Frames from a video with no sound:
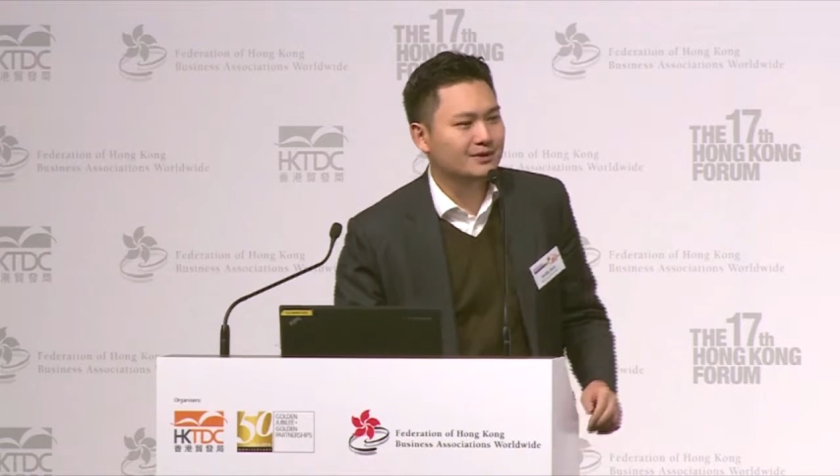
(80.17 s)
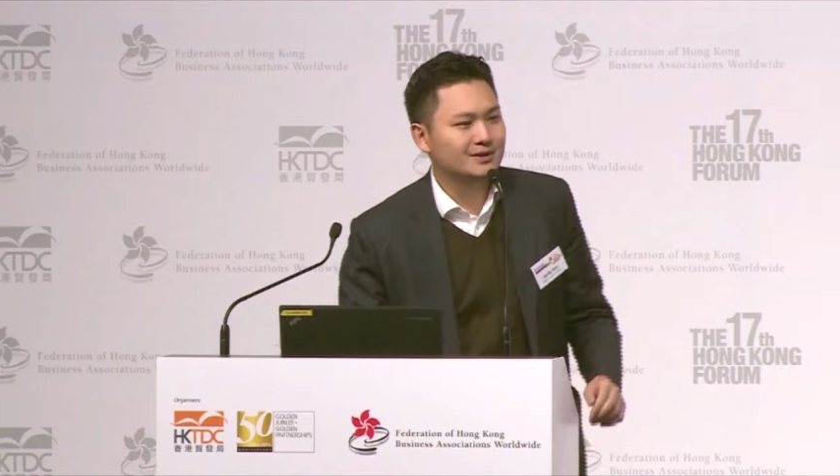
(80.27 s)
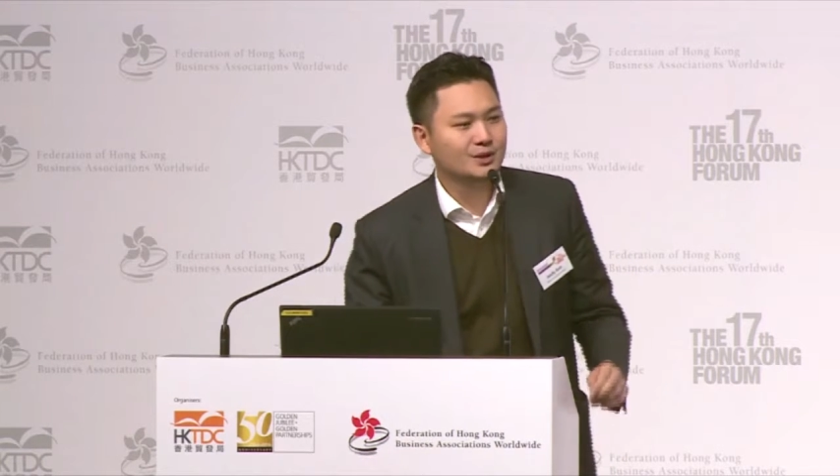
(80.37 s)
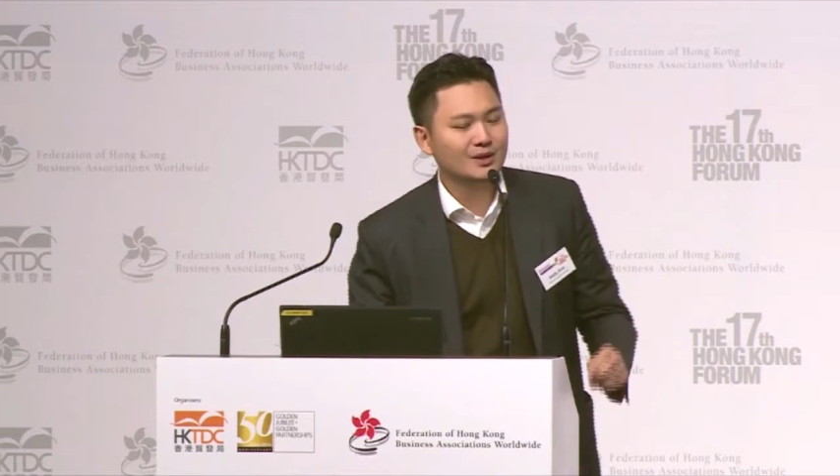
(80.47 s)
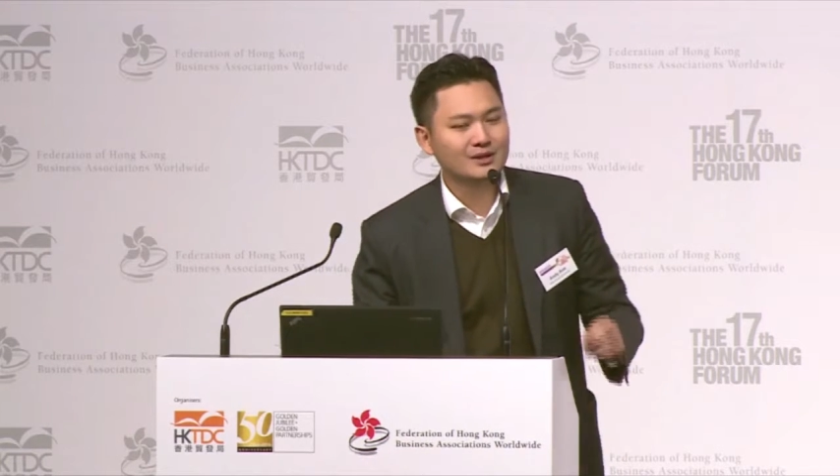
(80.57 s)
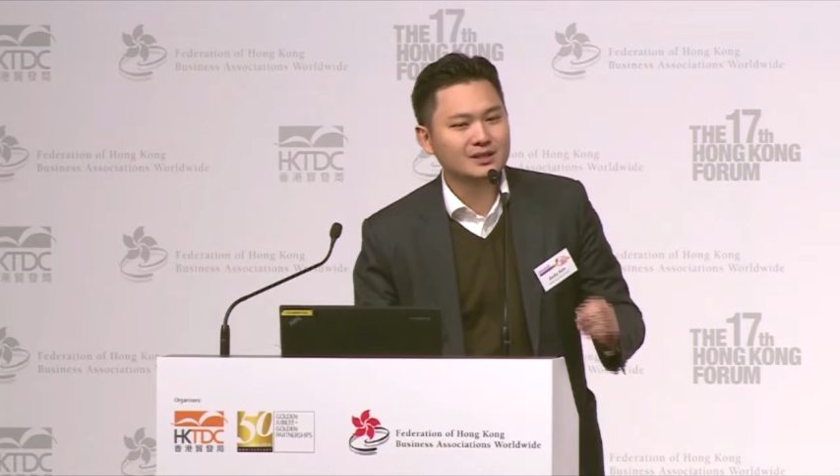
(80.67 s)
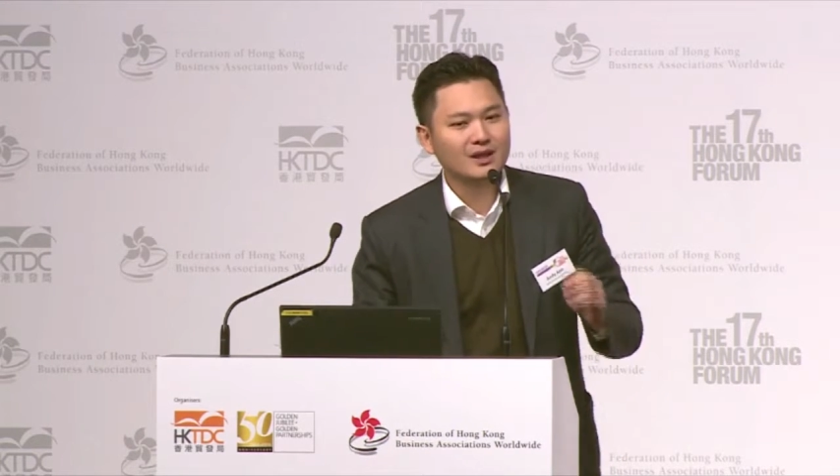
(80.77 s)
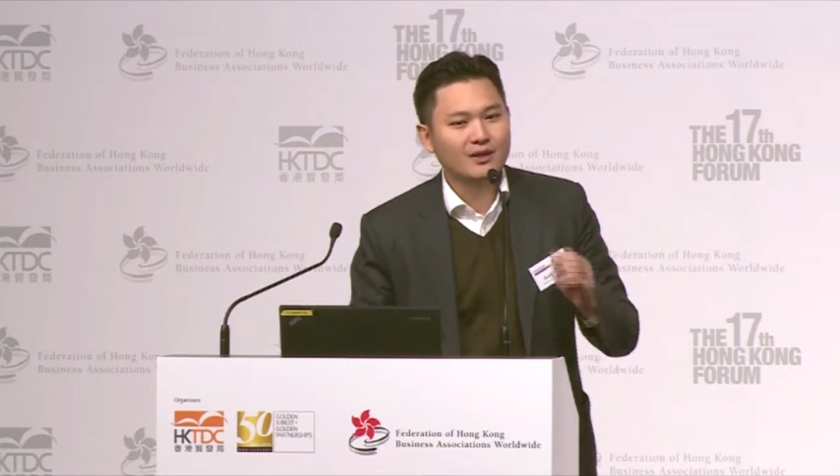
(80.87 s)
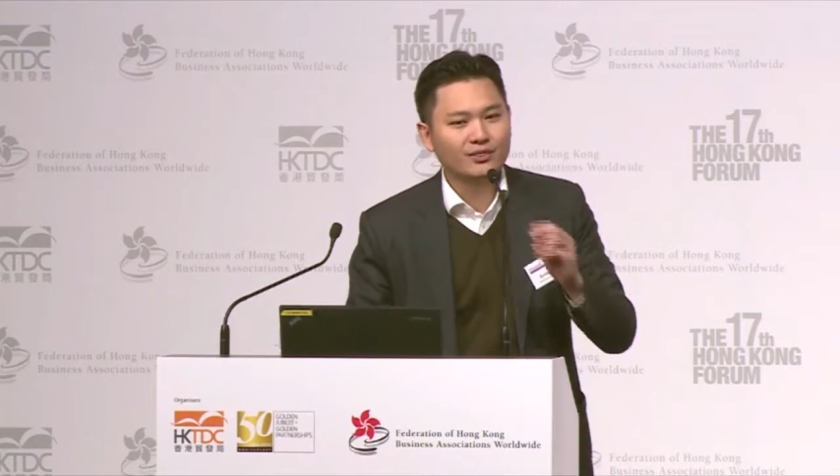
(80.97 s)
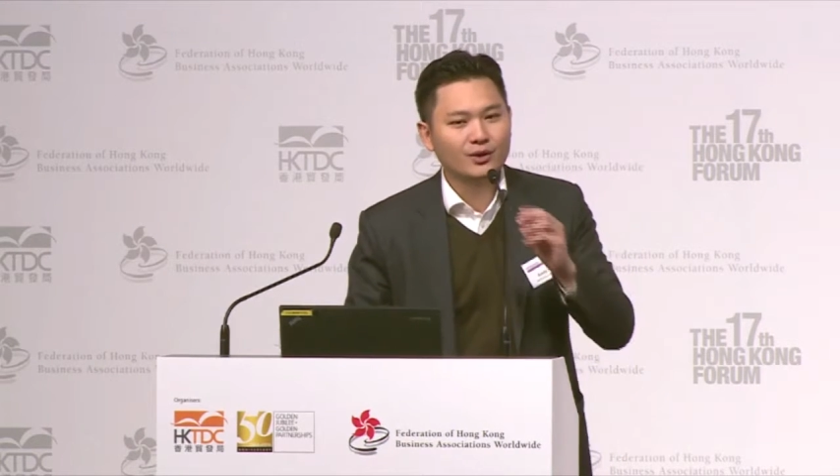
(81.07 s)

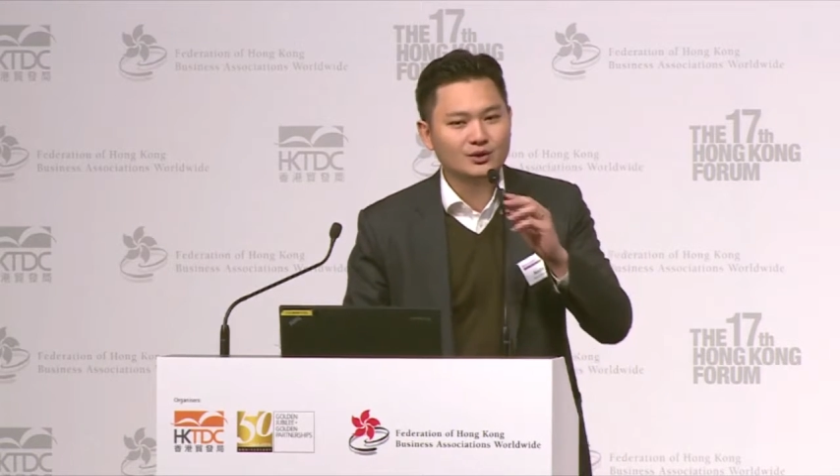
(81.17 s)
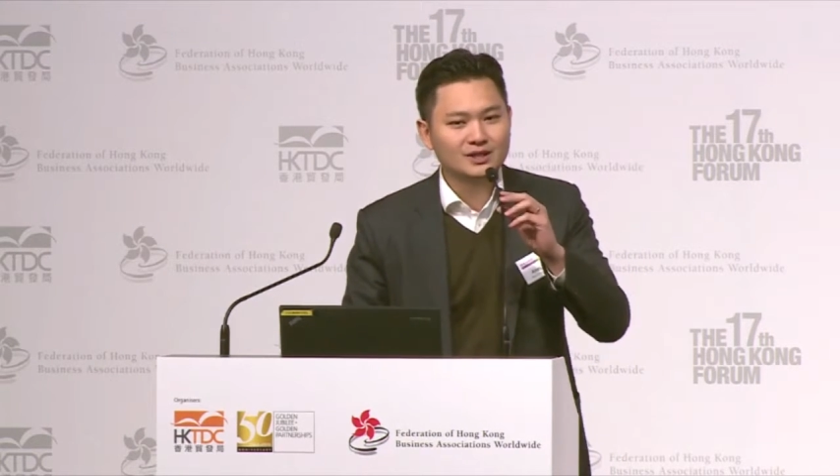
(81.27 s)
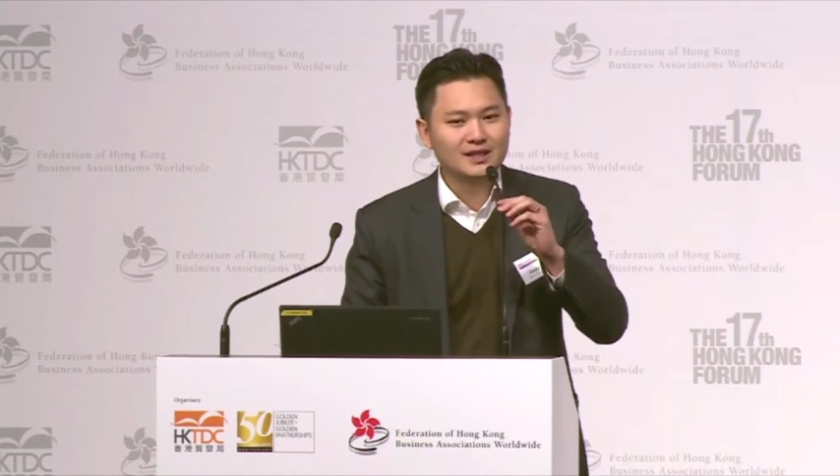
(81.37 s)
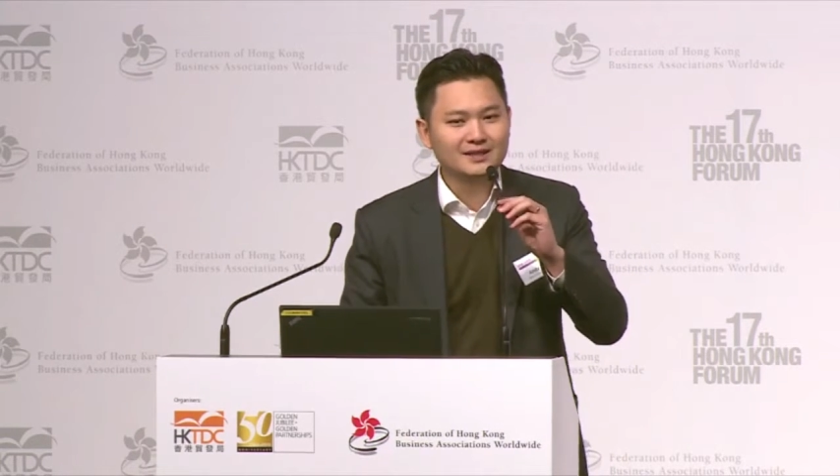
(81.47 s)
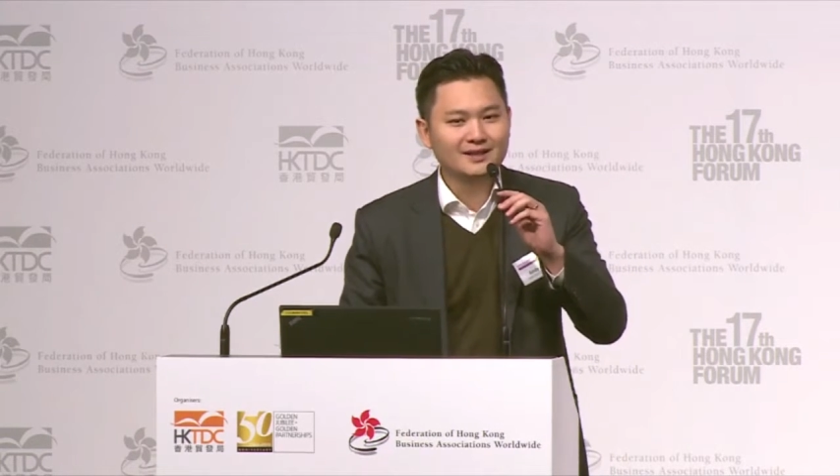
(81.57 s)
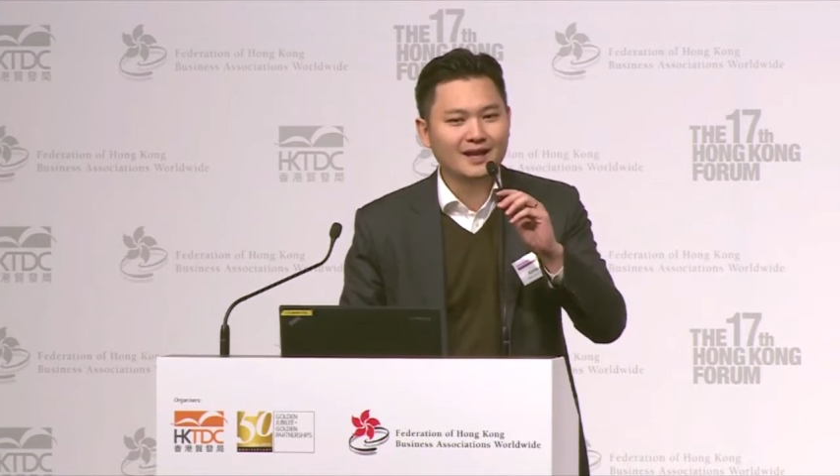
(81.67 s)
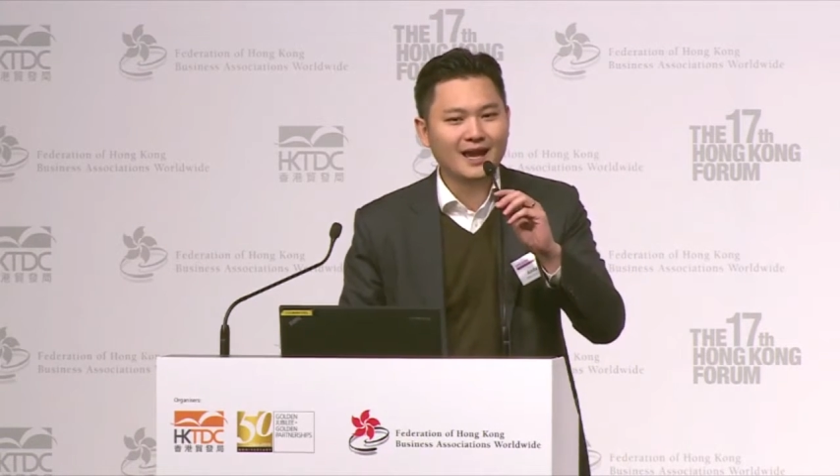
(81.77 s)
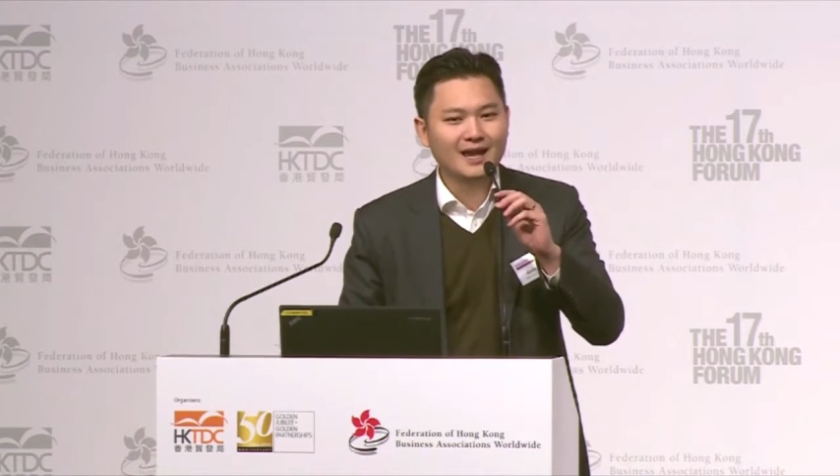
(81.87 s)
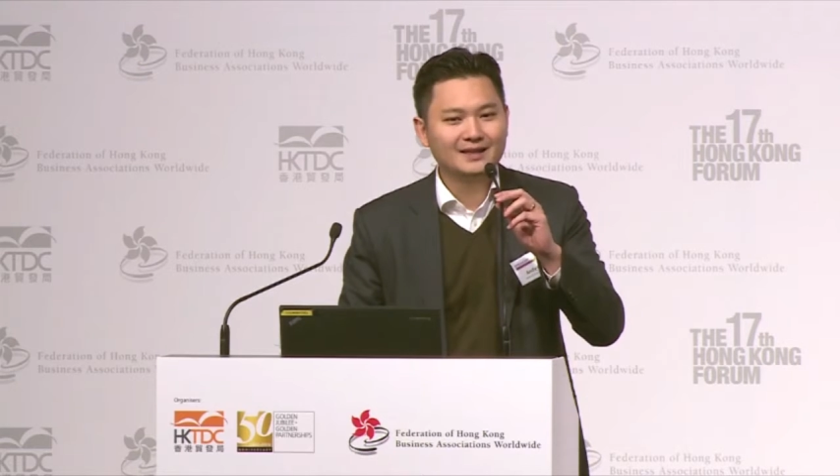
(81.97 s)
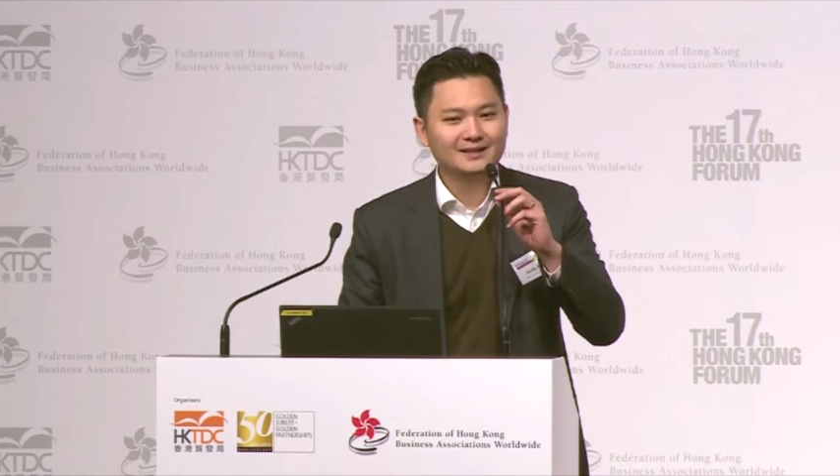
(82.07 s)
2013
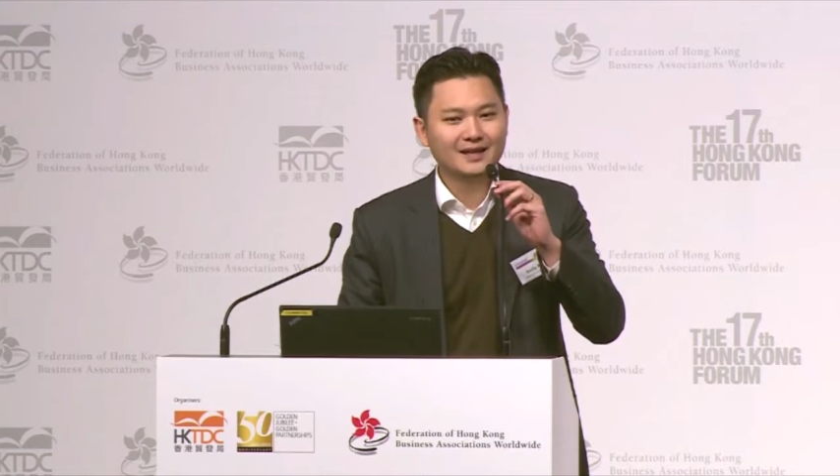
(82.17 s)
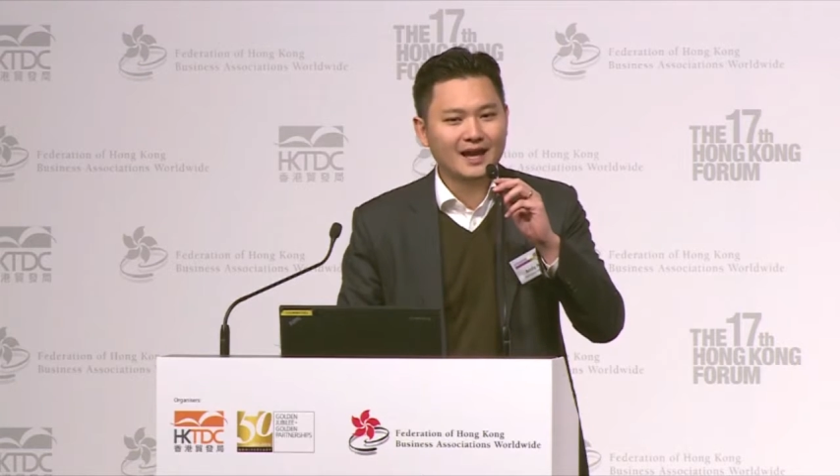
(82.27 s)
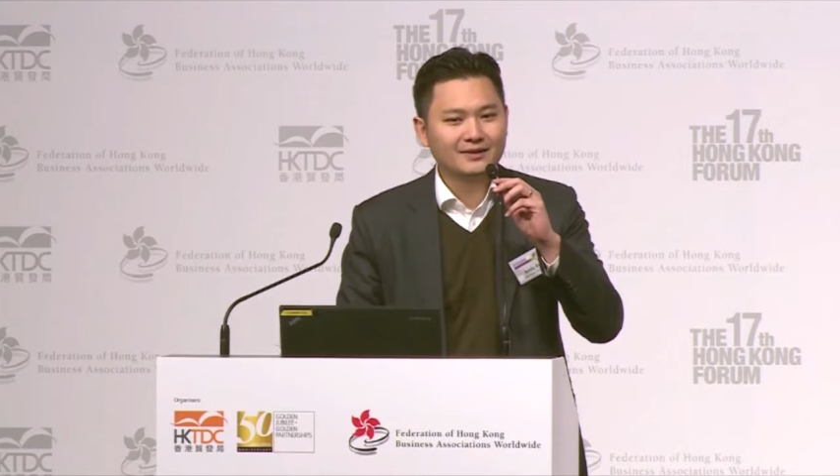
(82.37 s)
and